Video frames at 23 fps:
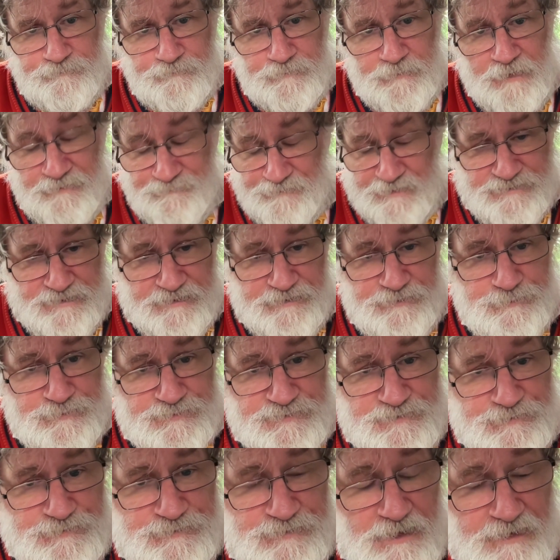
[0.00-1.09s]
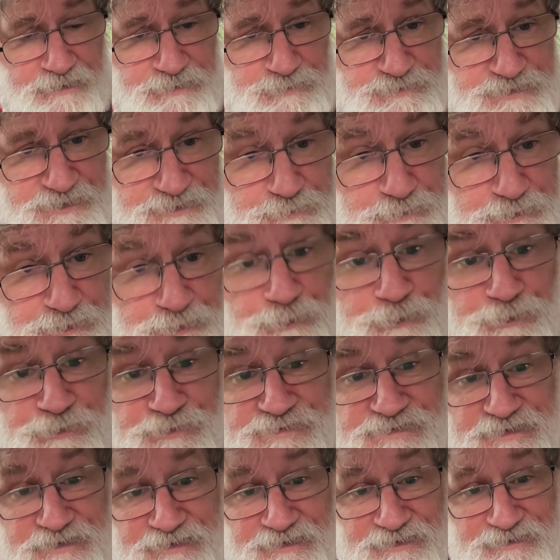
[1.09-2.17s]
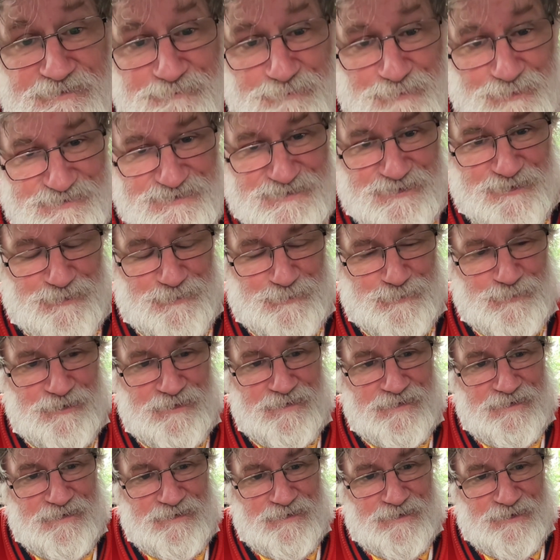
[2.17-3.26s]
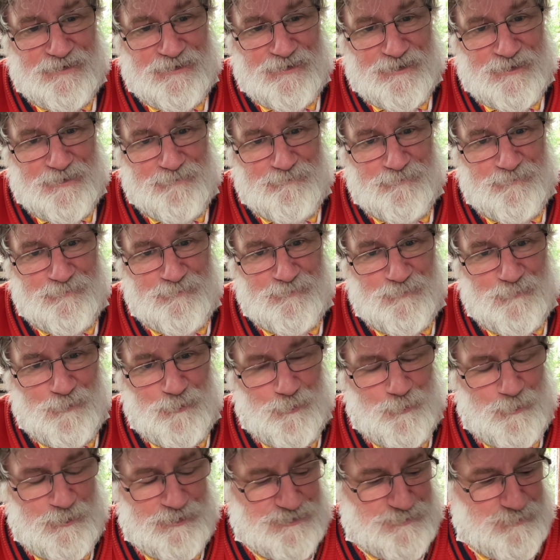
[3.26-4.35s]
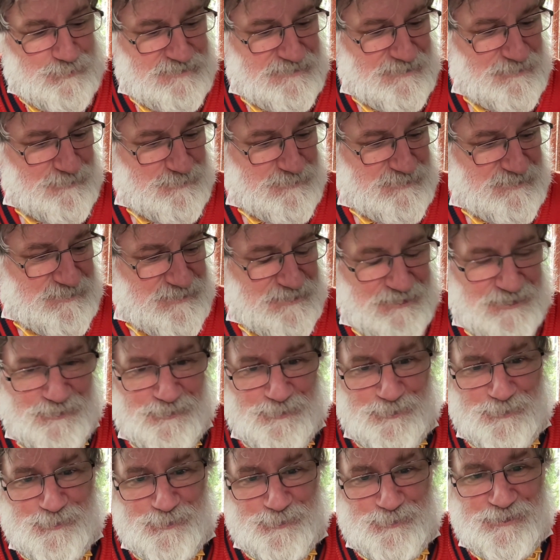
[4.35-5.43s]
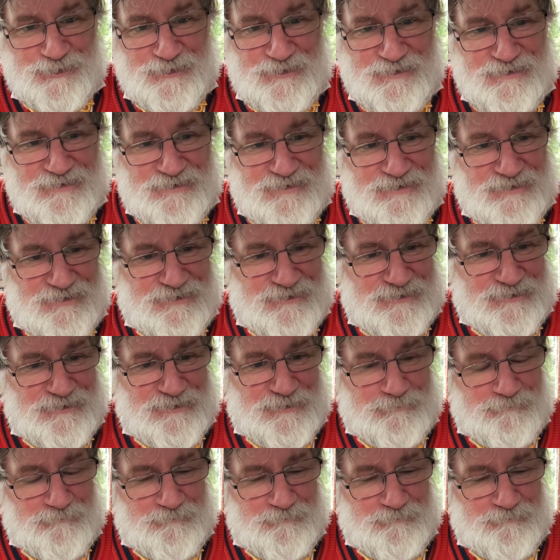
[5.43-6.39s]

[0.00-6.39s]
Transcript: In fact, I used to do a course in Moscow, which was loosely called a